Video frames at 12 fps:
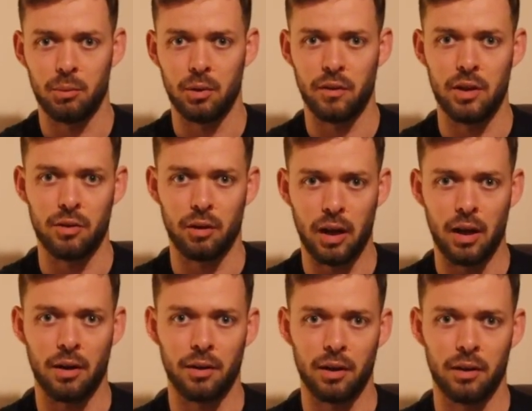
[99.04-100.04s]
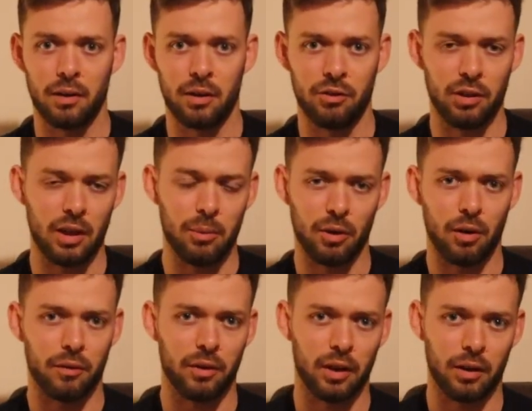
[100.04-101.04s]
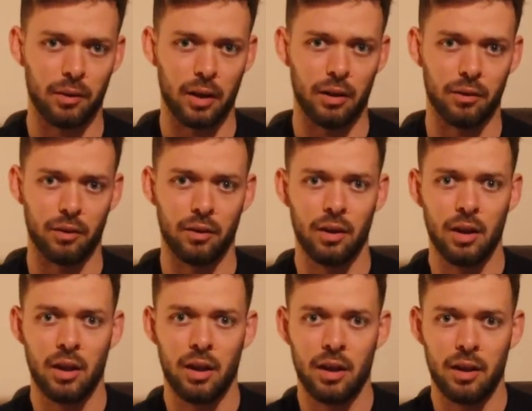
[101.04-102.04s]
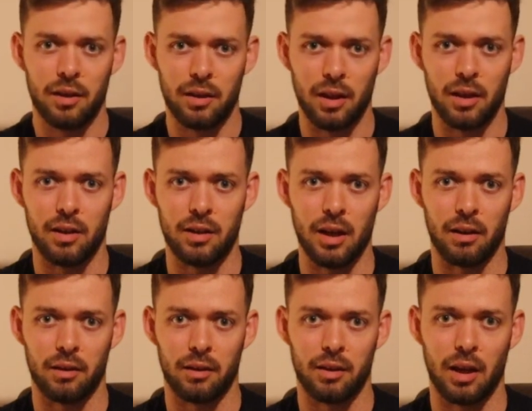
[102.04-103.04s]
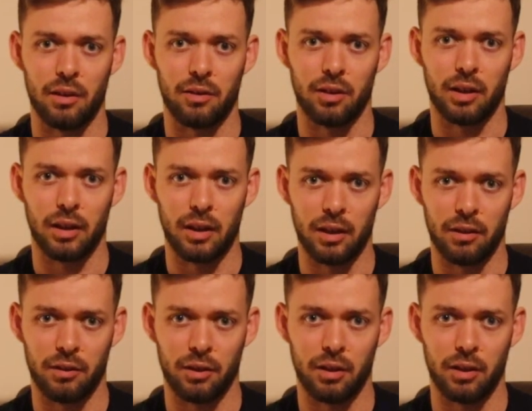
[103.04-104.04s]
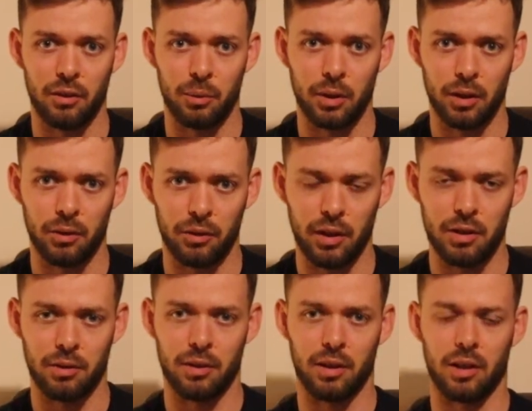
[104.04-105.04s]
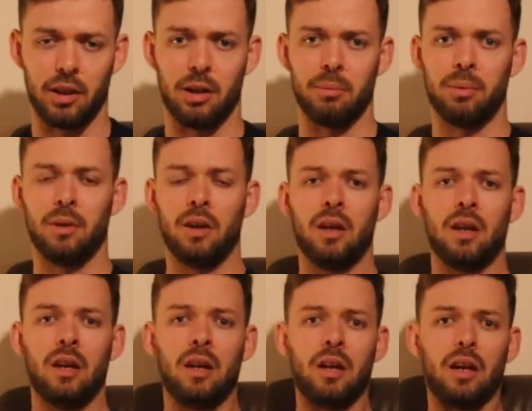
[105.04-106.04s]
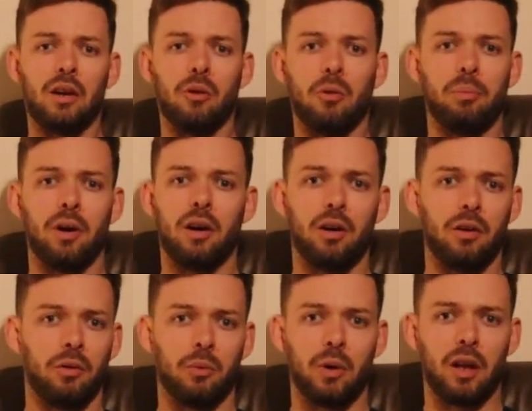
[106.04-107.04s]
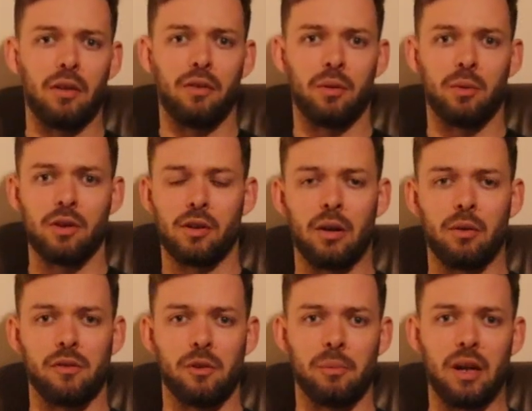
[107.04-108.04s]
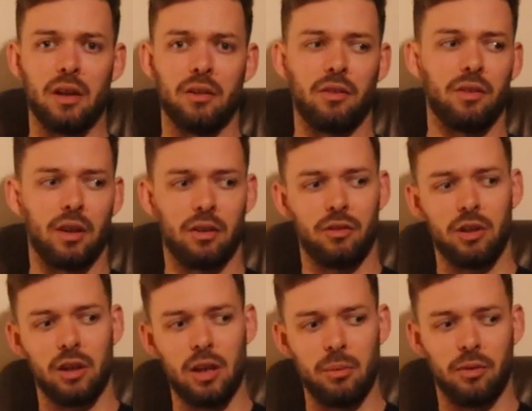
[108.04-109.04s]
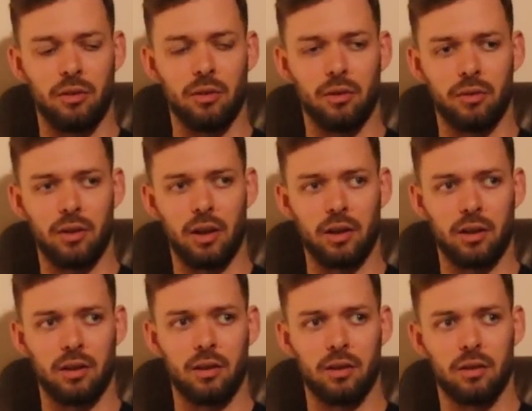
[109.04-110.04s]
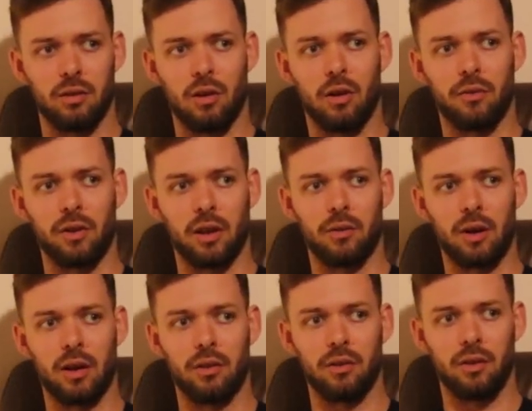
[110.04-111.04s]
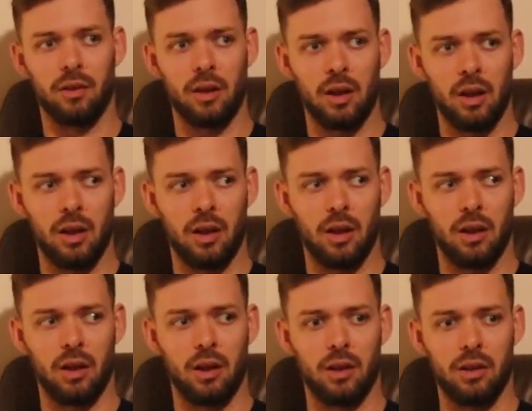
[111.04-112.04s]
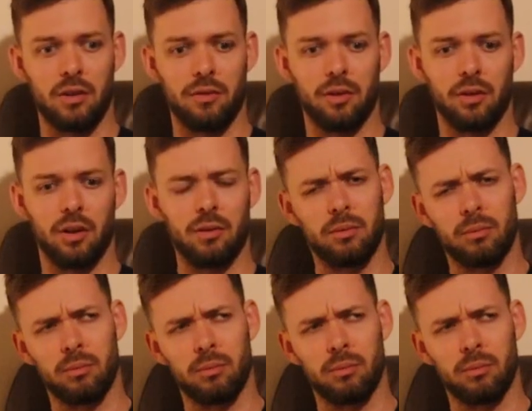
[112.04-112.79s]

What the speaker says: within your area, and she keeps hovering around, then yeah, that's a clear sign as well. Say you're in the club or bar or whatever, where you're out with your mates and she keeps sort of like hovering around, you feel like,